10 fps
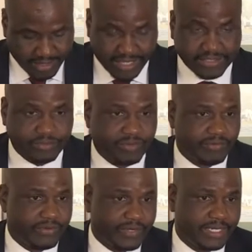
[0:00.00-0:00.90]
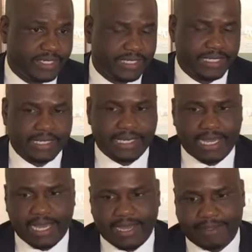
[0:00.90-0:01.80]
Case Coventry,
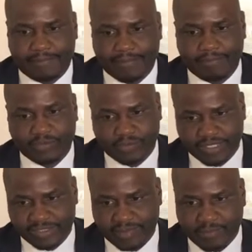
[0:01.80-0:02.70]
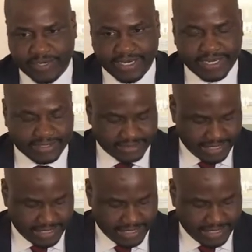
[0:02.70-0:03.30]
between Zimbabwe cricket